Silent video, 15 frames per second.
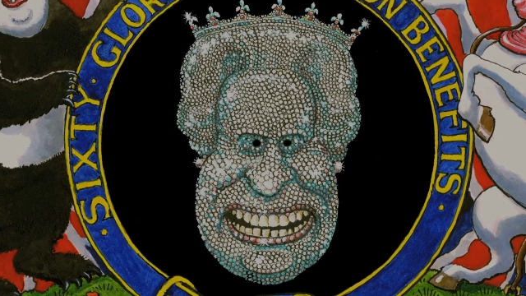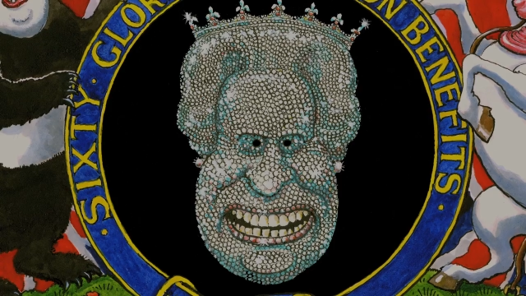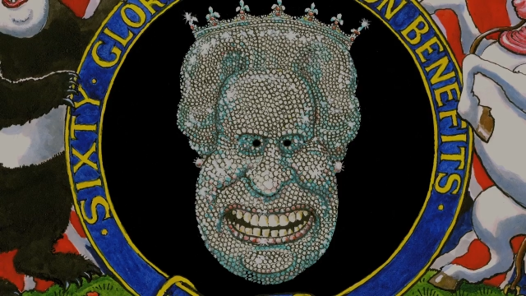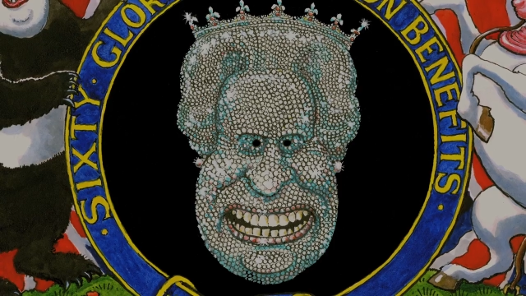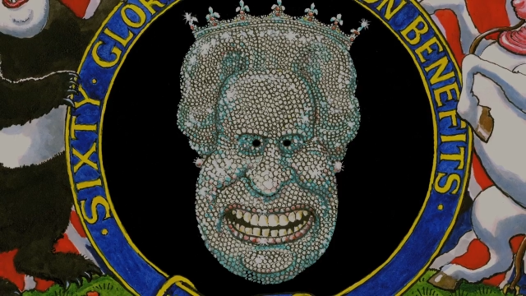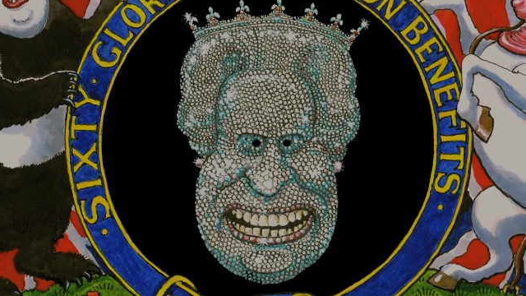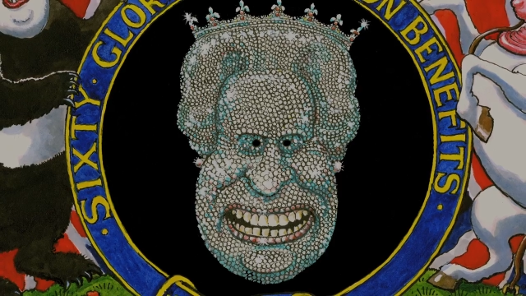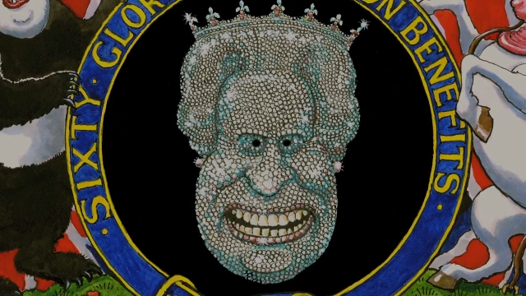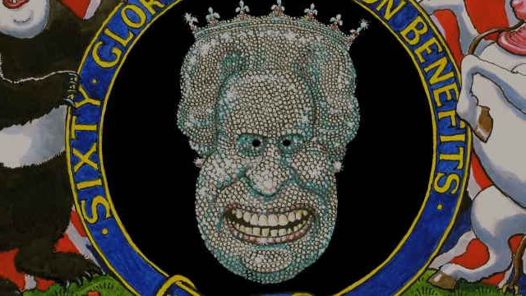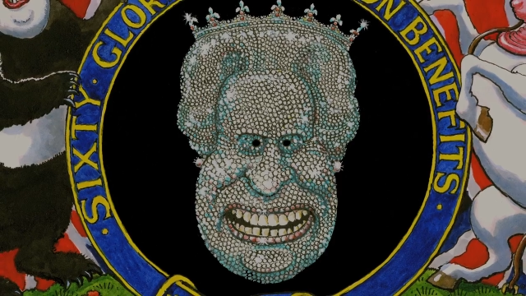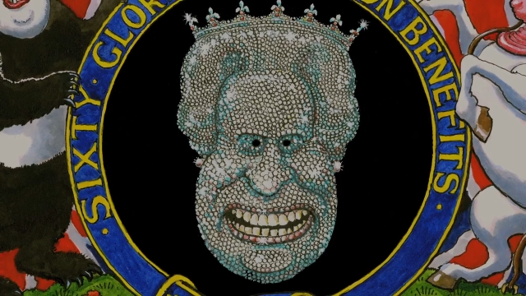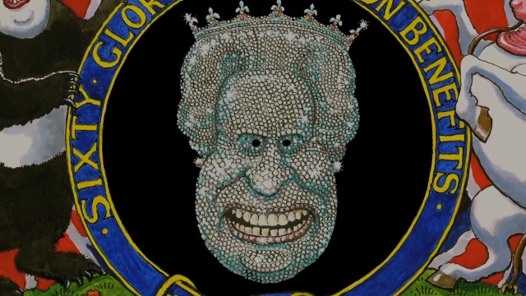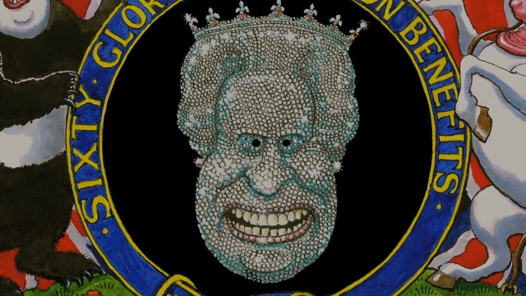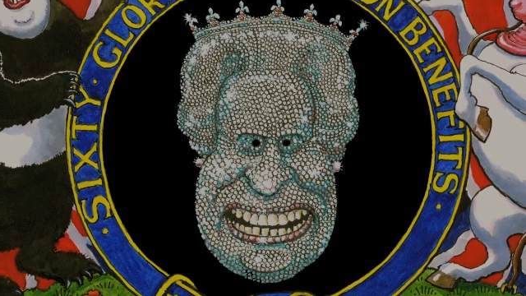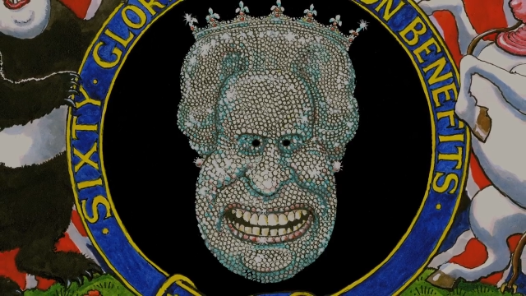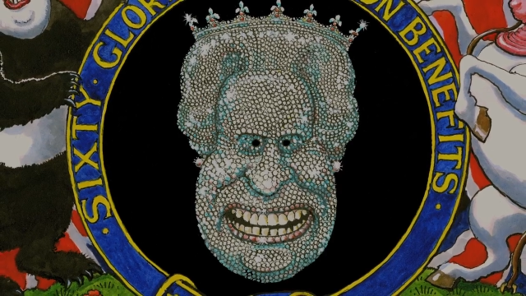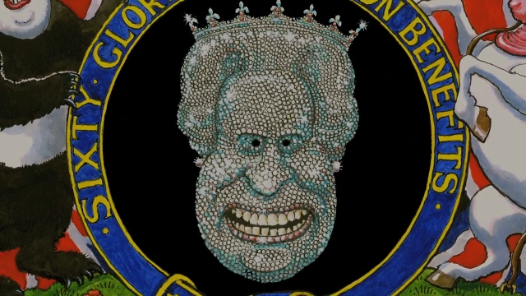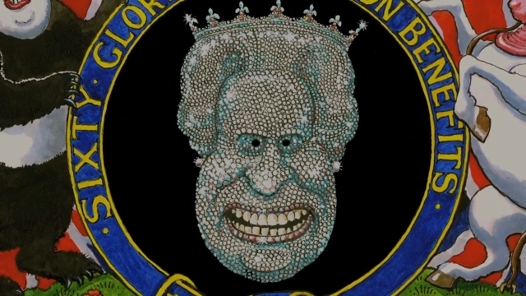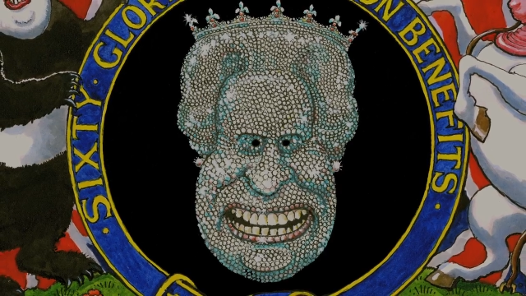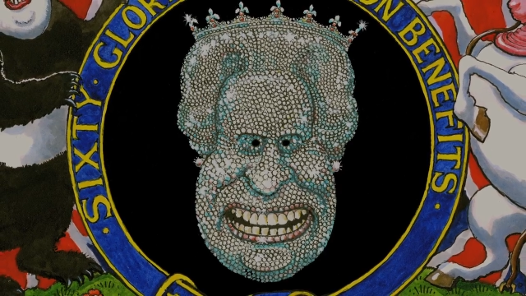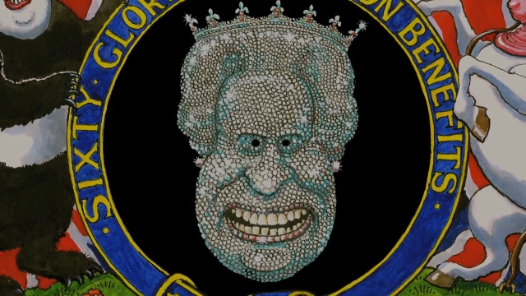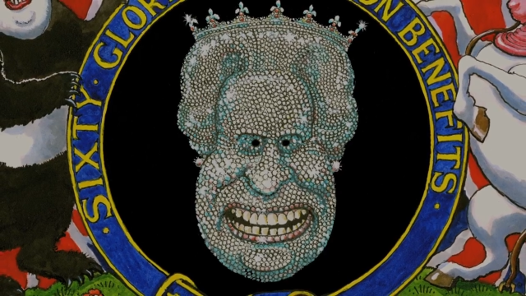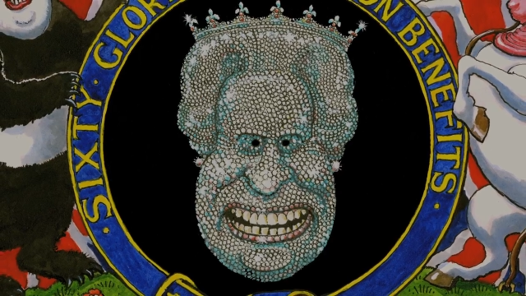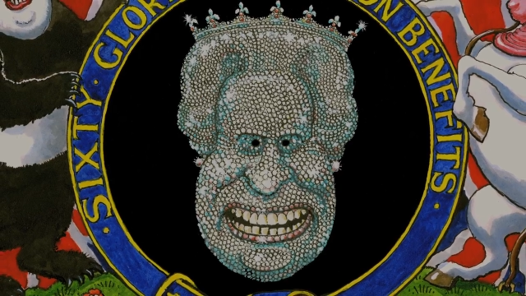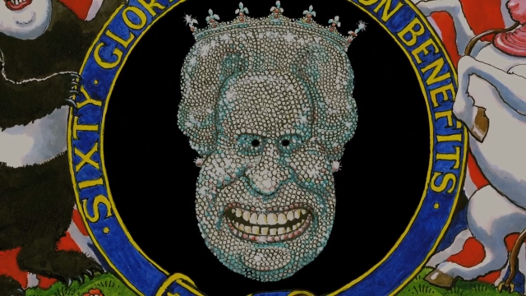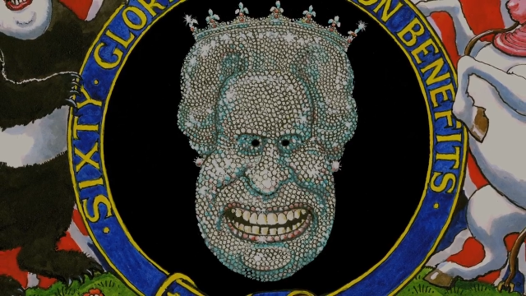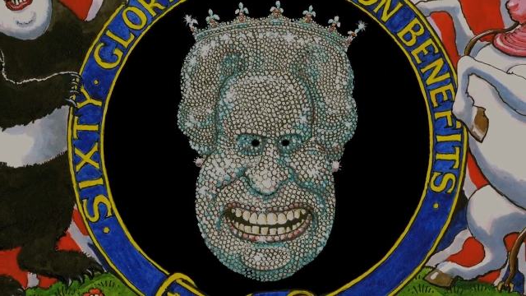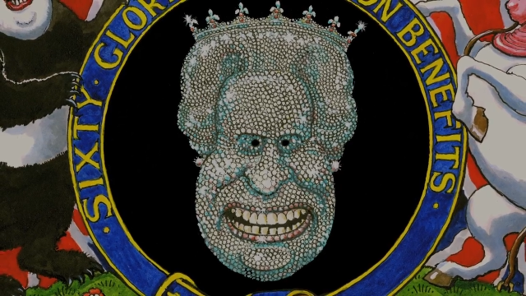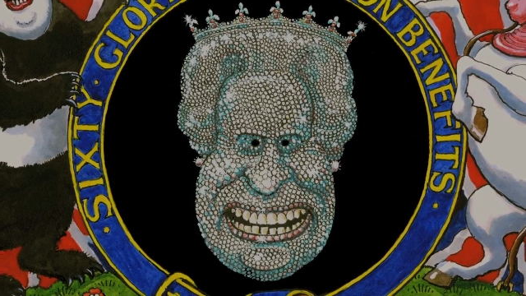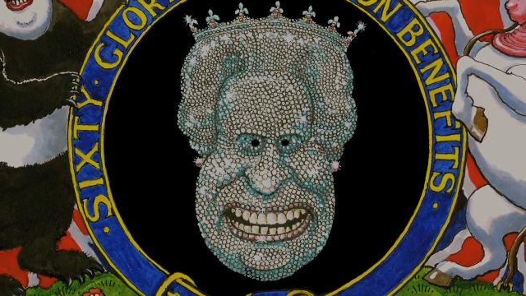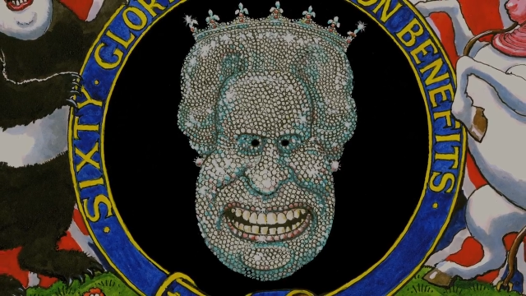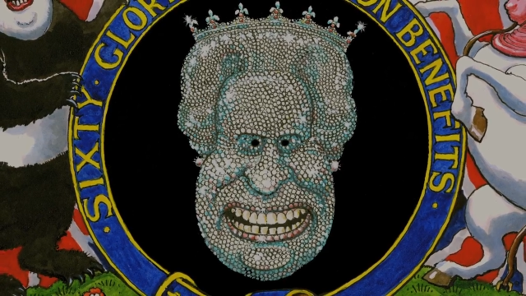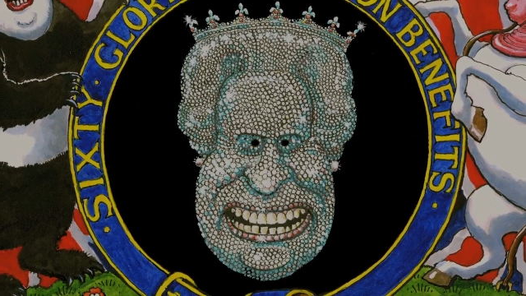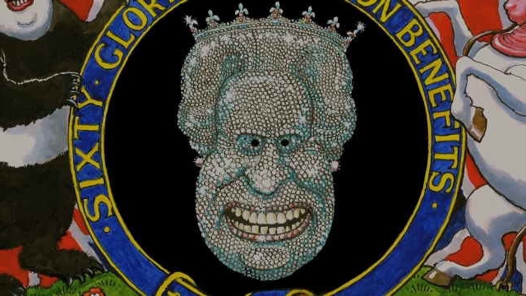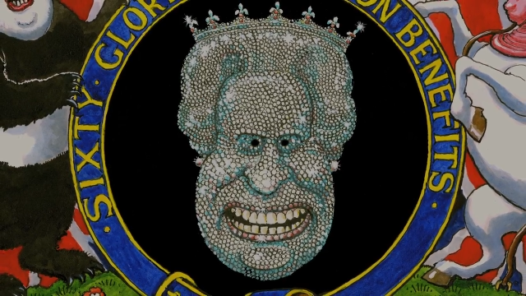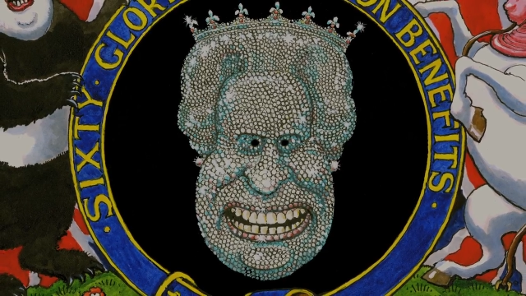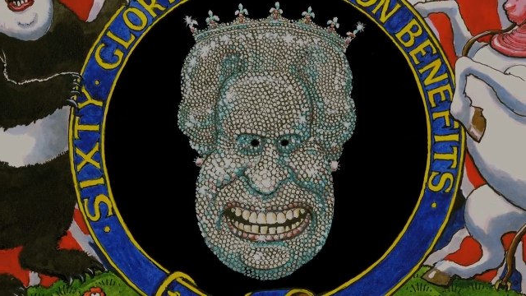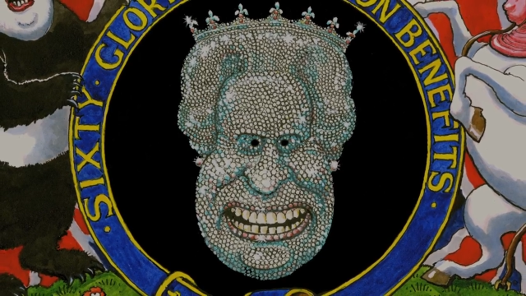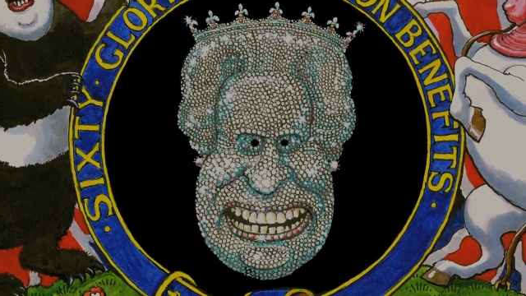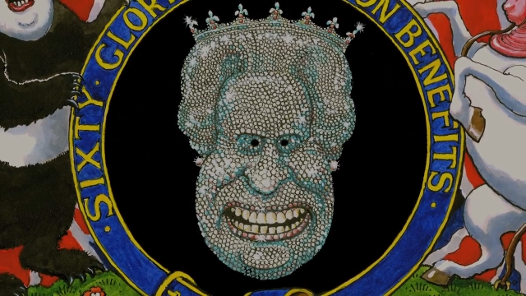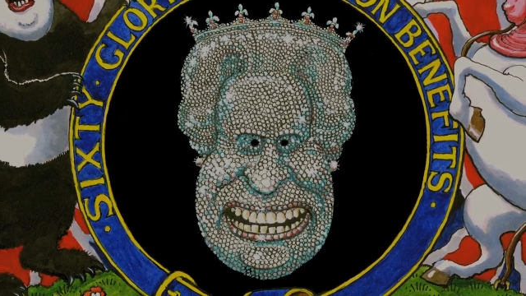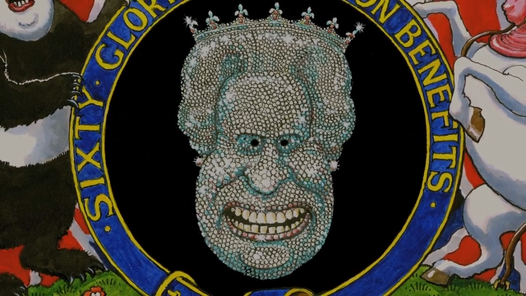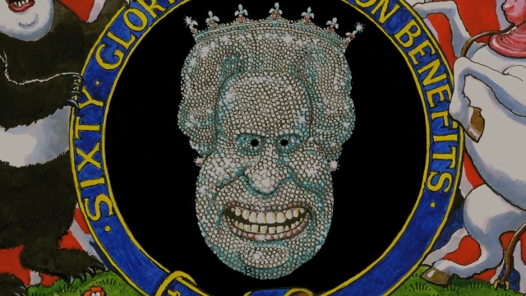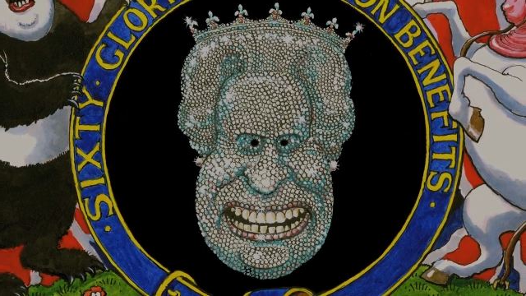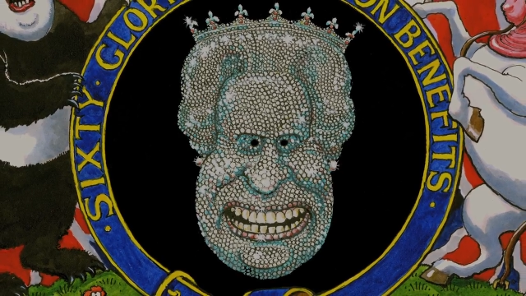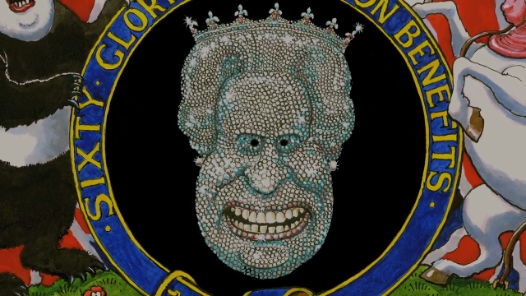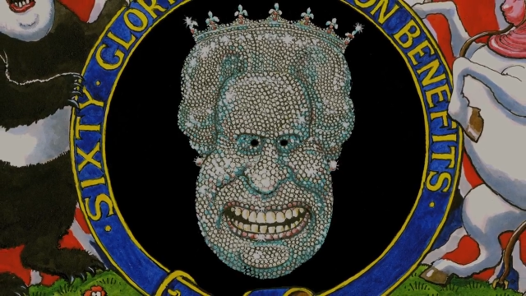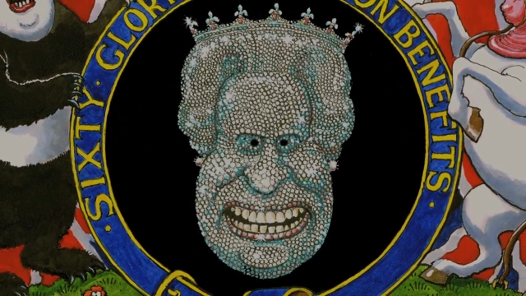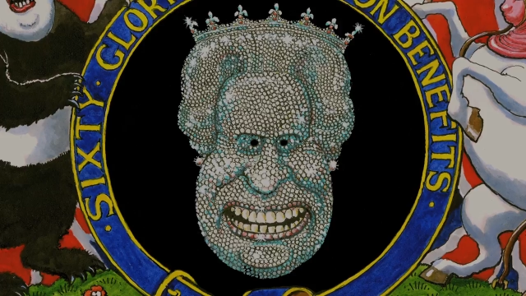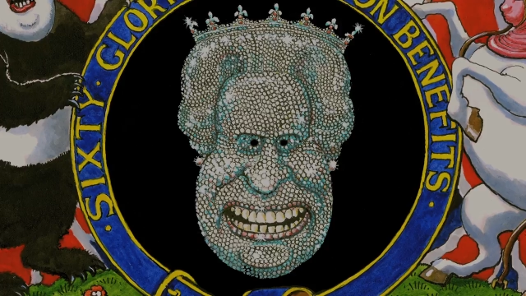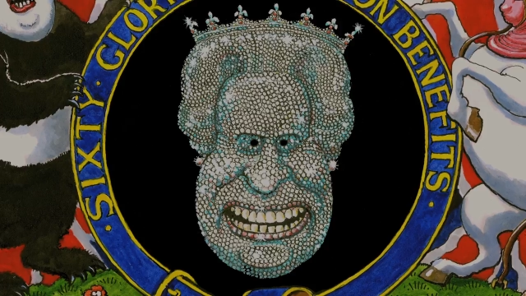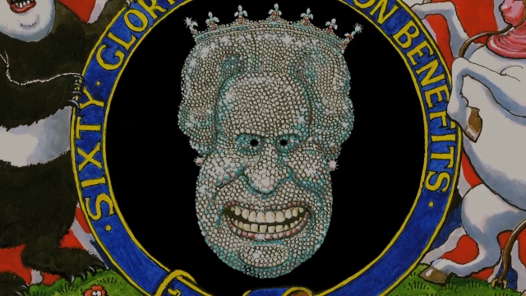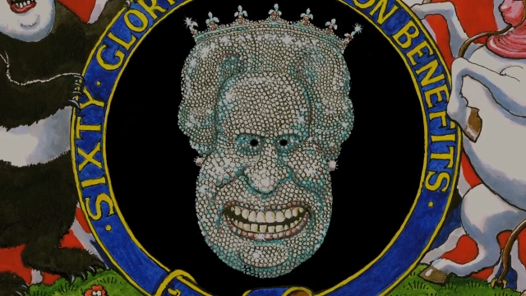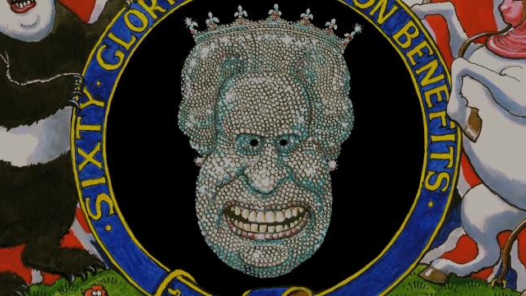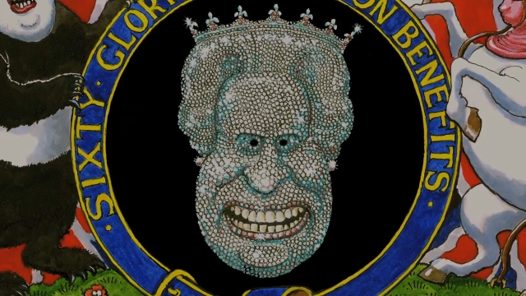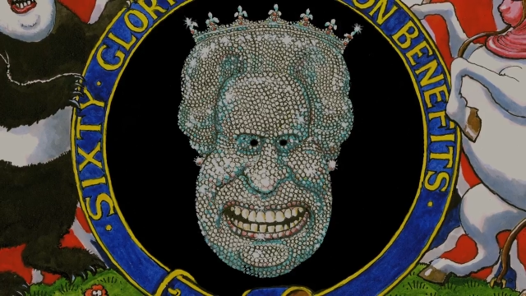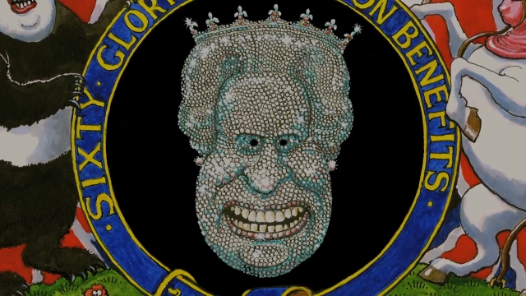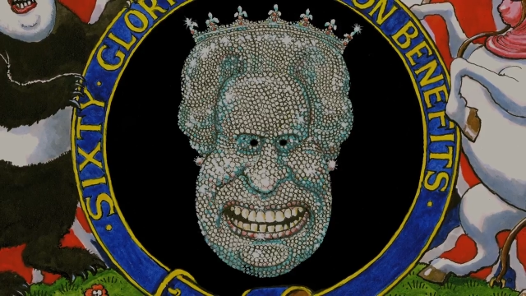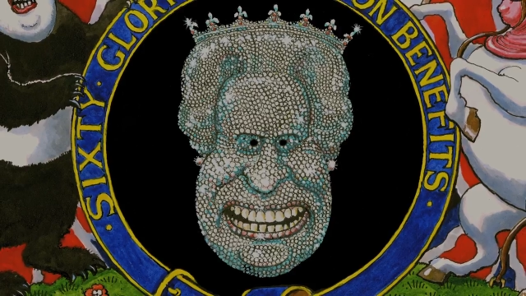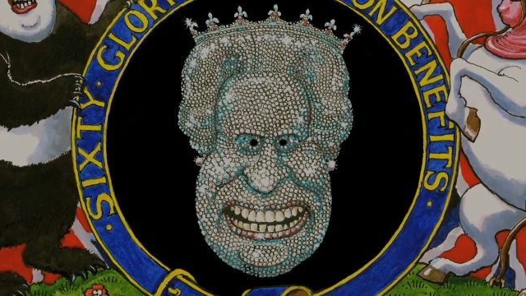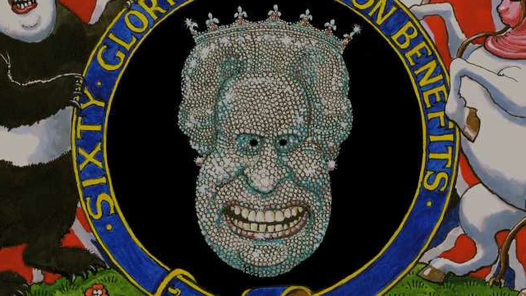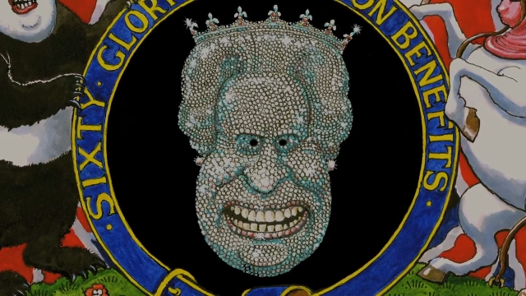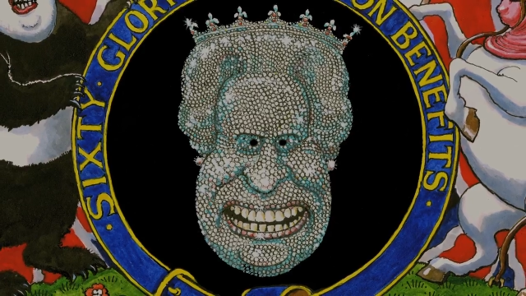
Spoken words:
No face is visible, so there are no lips to read.